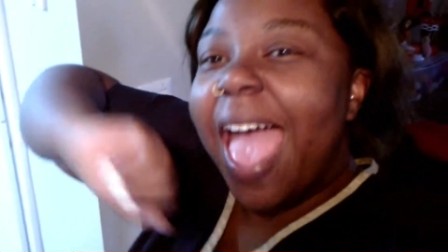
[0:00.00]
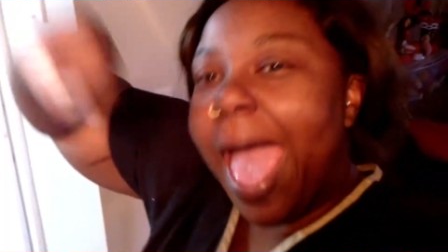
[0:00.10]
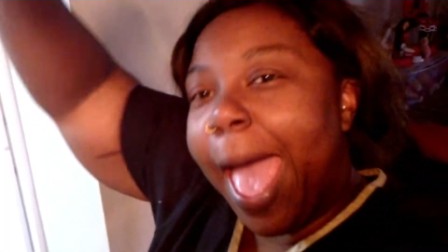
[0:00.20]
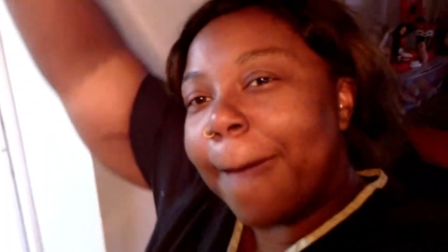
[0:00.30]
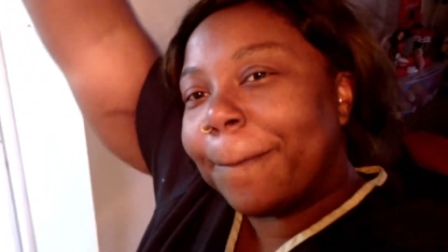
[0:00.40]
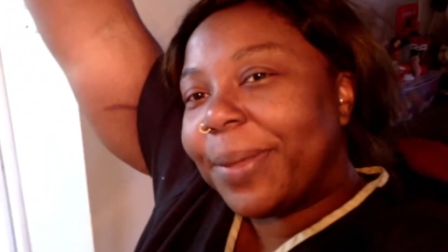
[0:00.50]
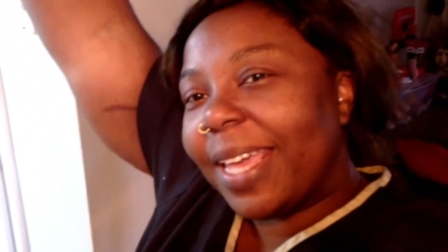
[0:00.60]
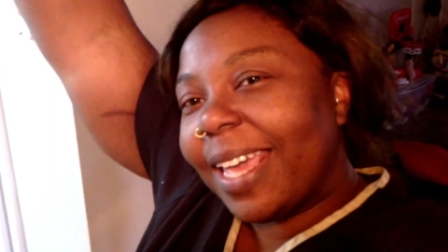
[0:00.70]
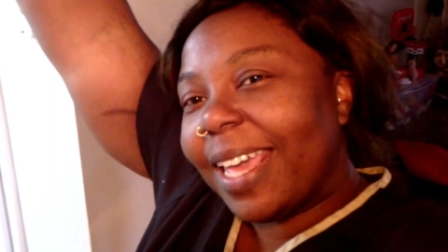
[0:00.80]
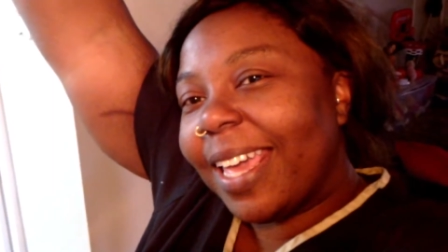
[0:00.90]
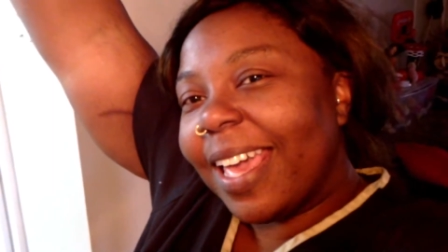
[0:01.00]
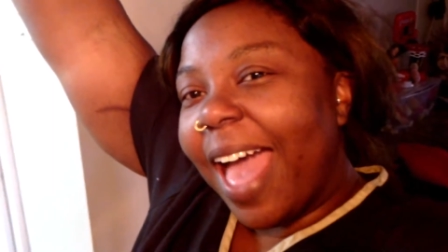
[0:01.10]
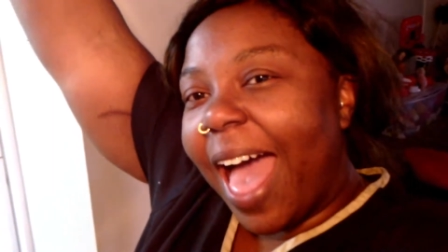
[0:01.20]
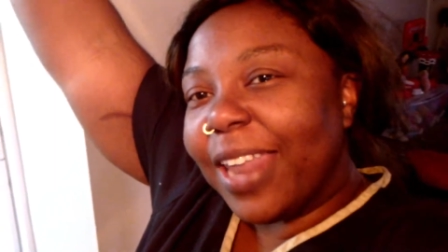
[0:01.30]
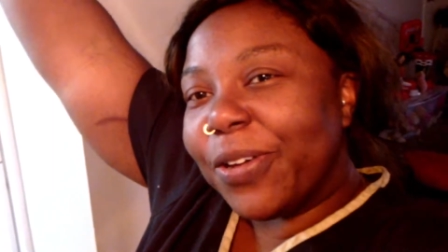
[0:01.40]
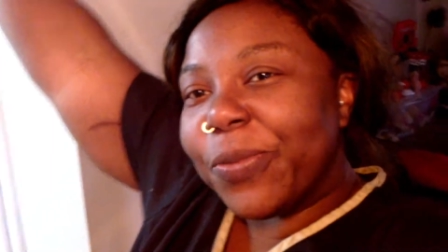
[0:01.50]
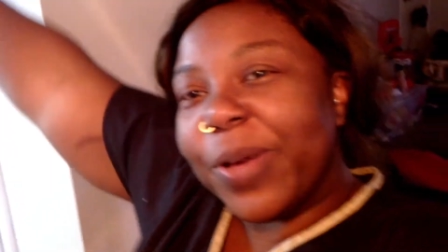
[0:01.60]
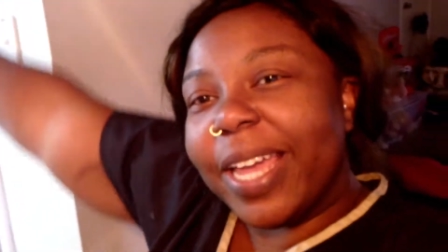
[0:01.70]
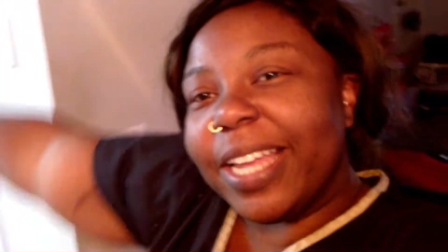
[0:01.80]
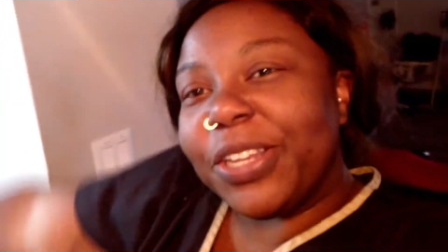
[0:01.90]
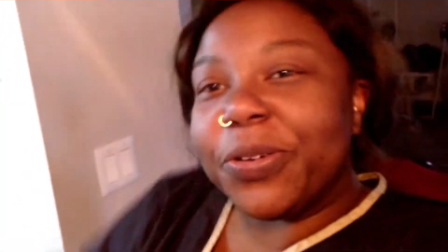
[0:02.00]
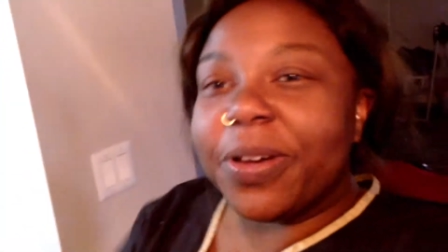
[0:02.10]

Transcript: Happy Halloween you